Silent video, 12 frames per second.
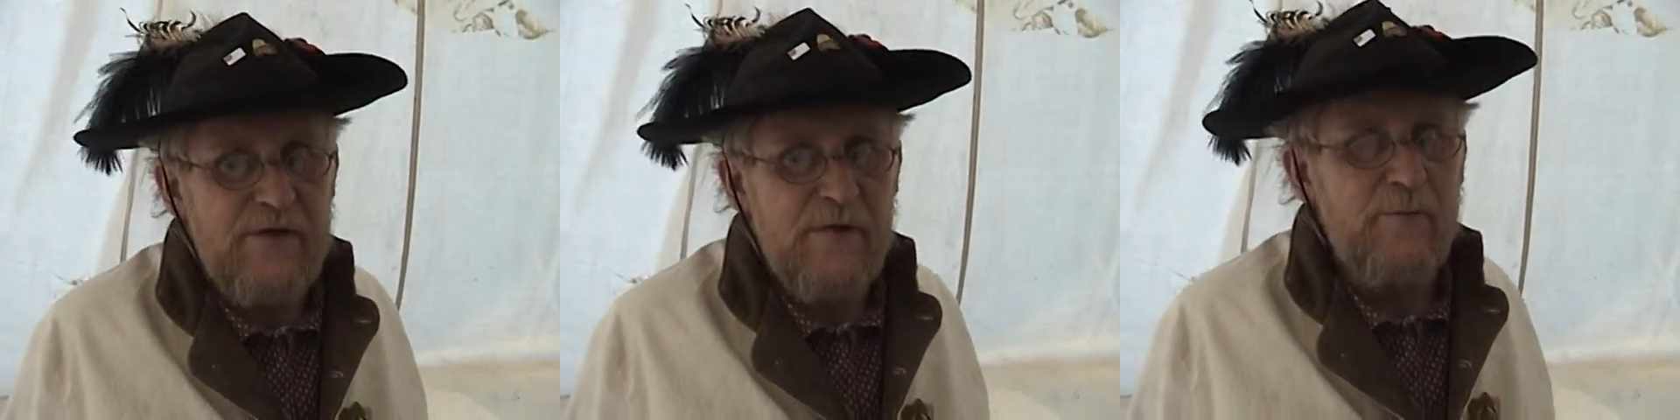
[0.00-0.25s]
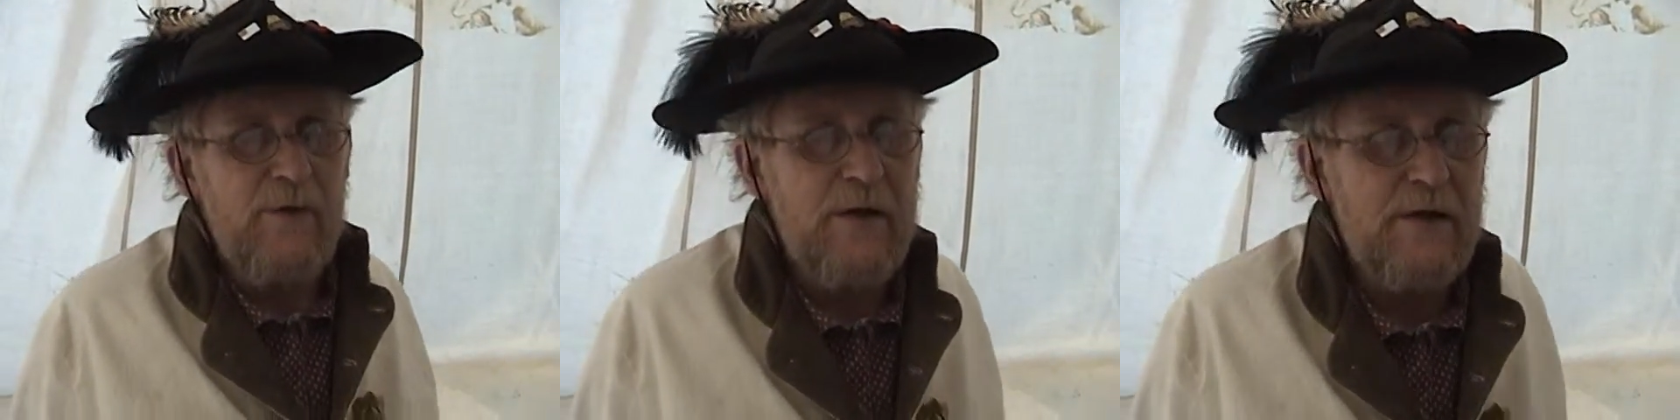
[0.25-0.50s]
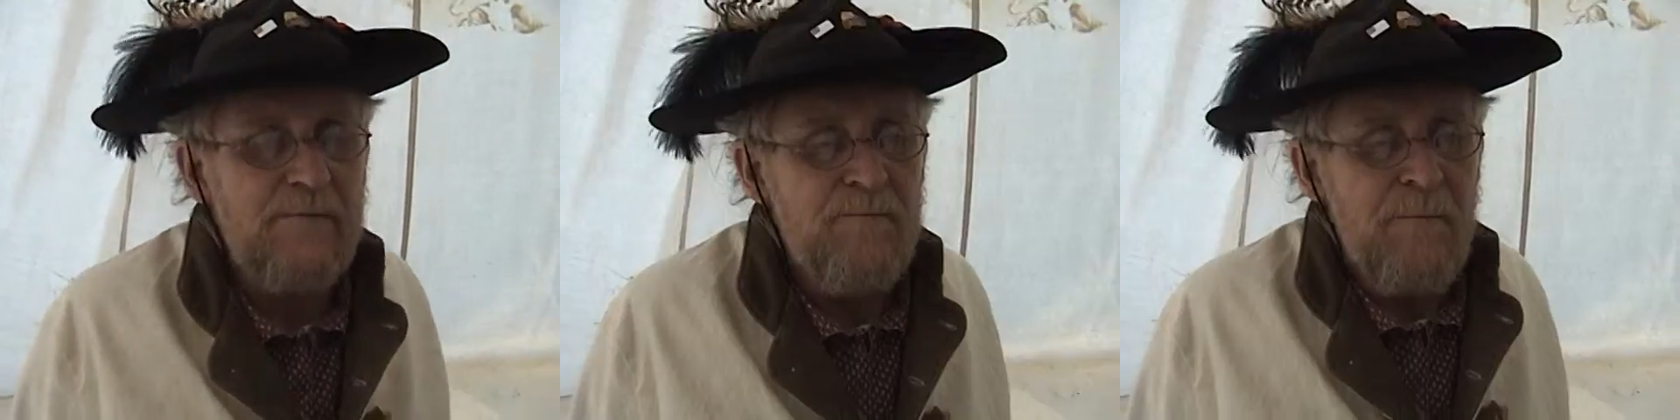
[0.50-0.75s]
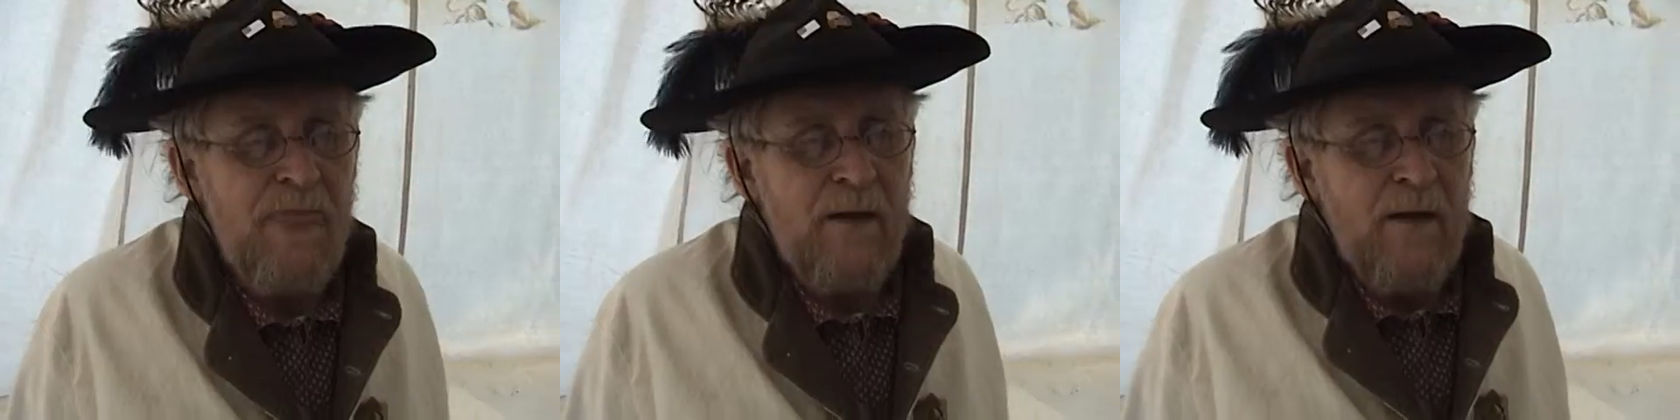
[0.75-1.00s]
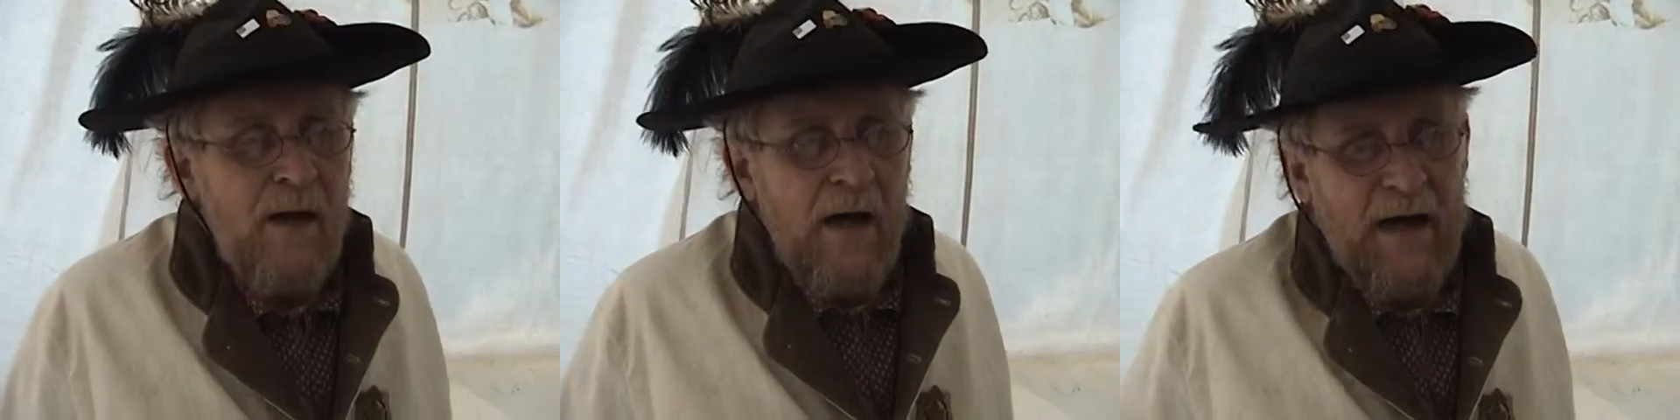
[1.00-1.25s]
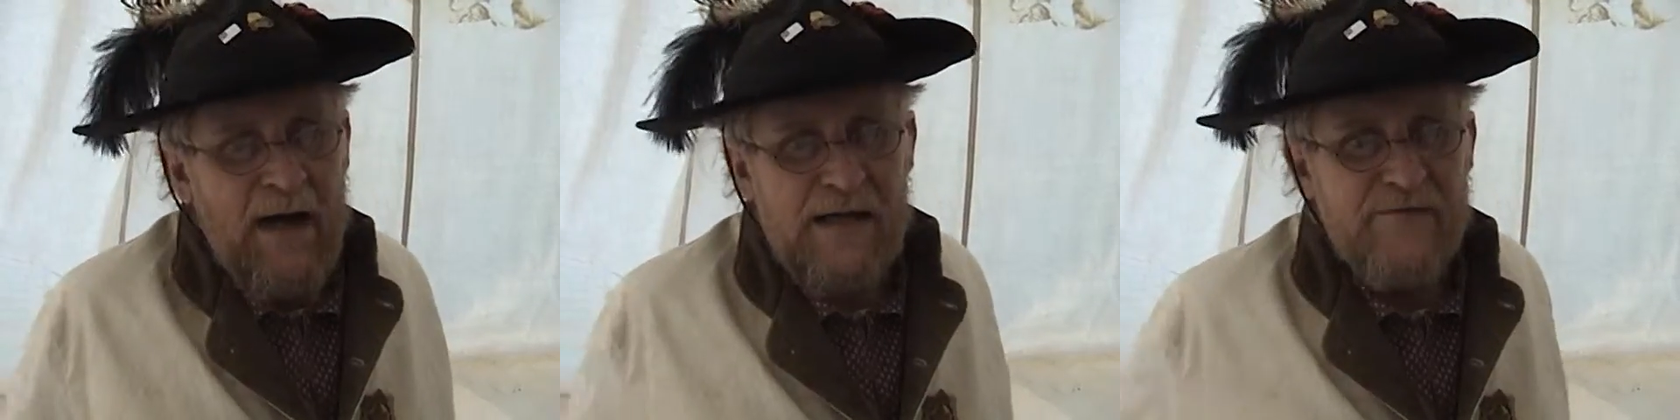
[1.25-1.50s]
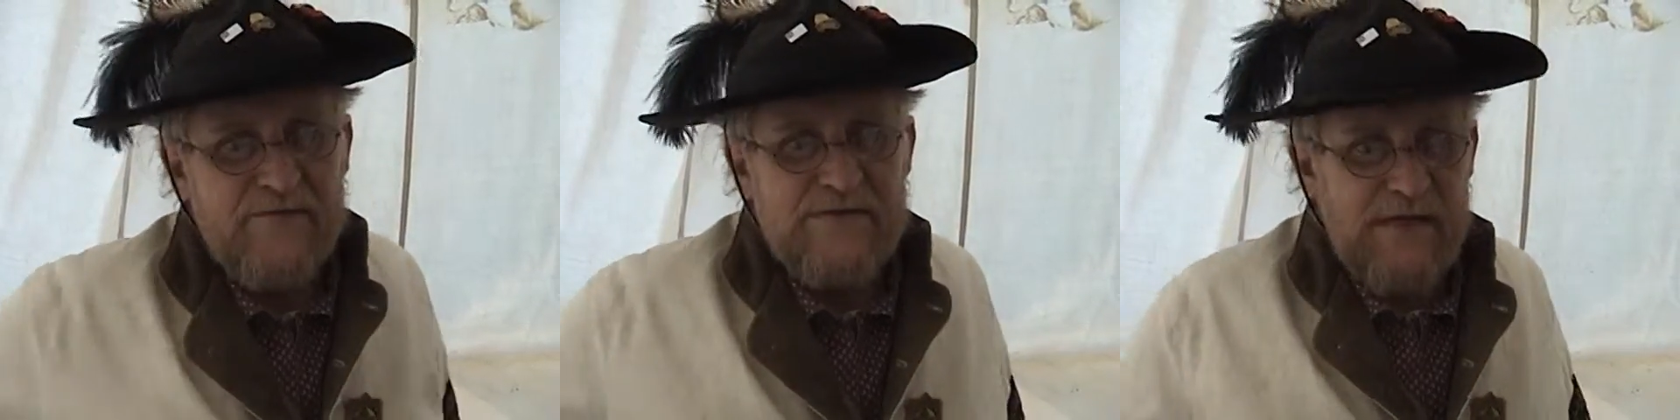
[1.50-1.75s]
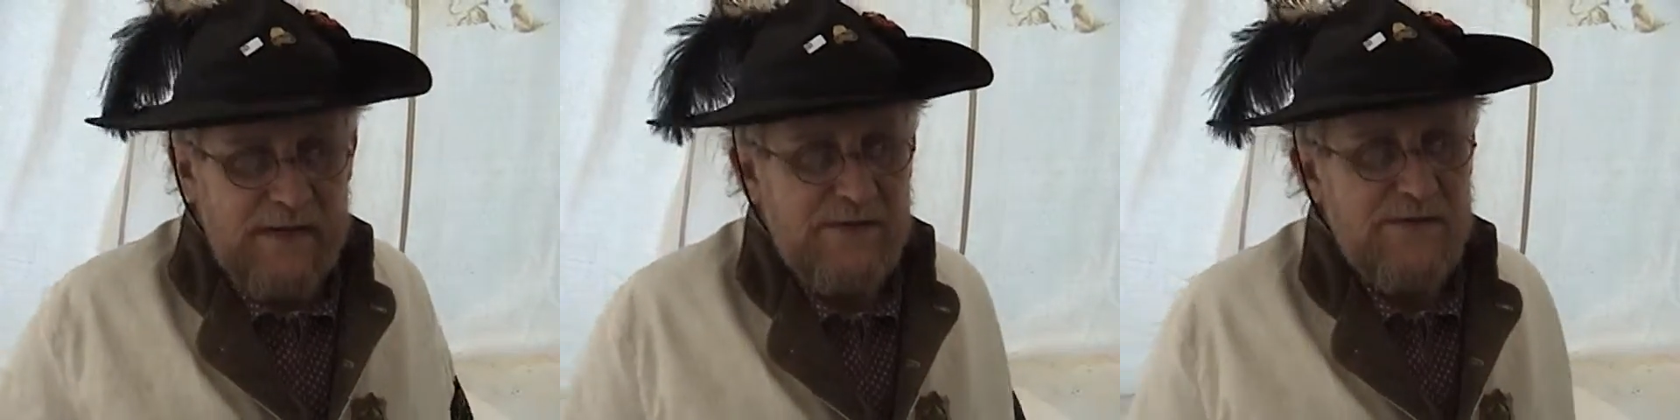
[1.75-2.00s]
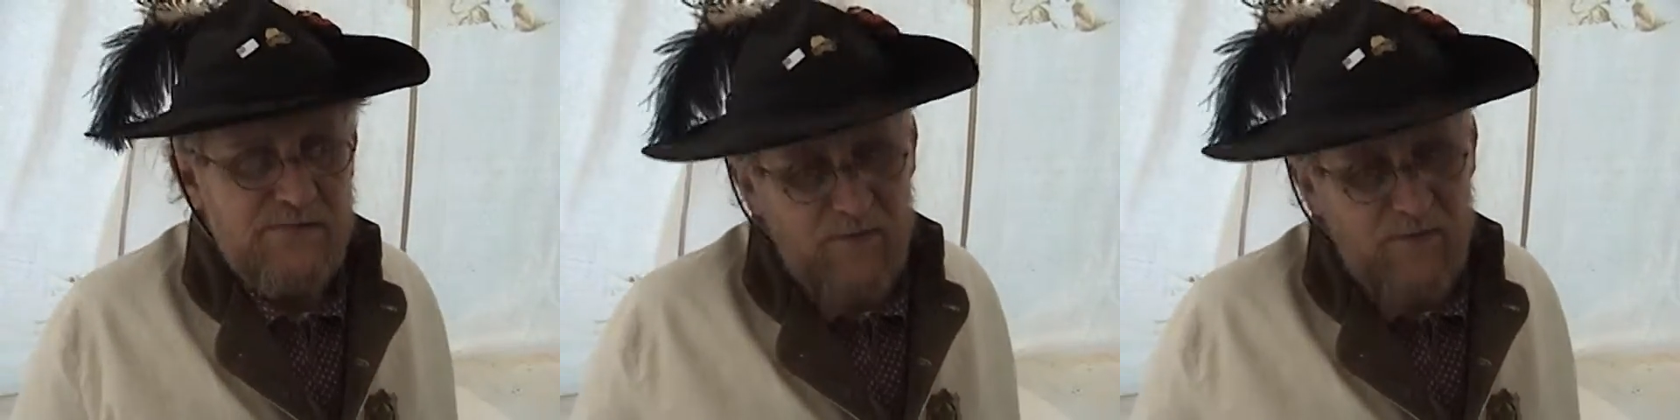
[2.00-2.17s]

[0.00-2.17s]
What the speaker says: their book. I live in Texas,